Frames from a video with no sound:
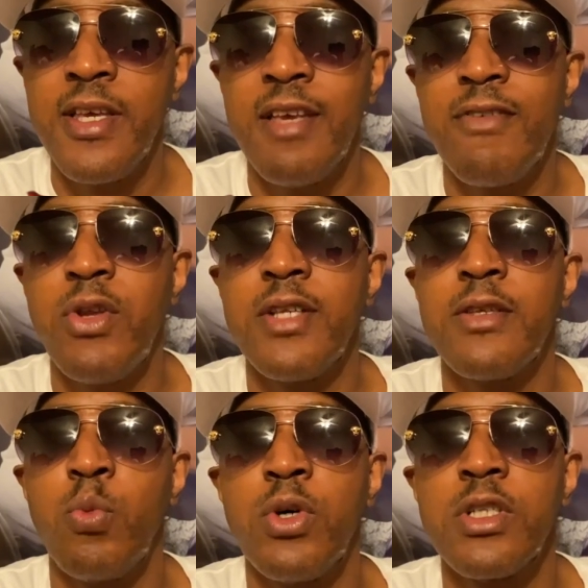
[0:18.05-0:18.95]
If you need
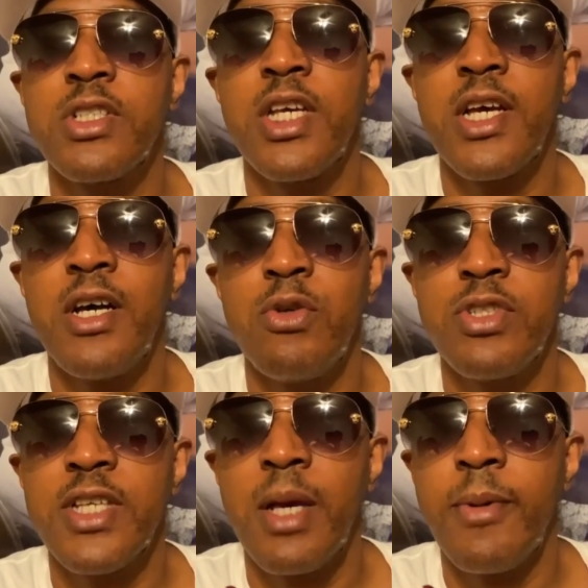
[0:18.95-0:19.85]
them, want to check out
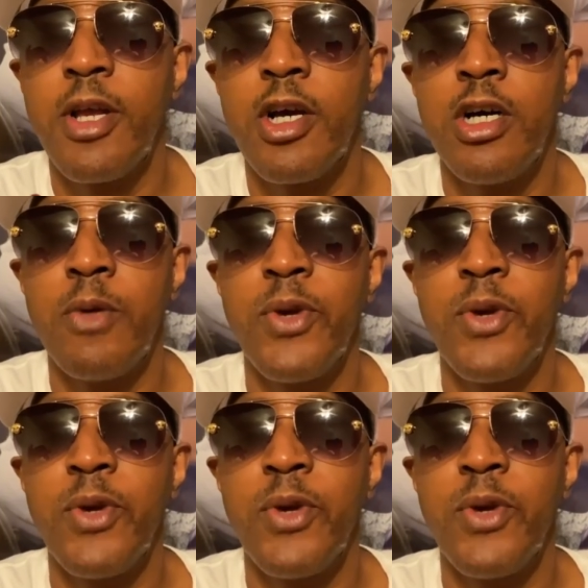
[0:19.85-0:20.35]
OGCabber.com.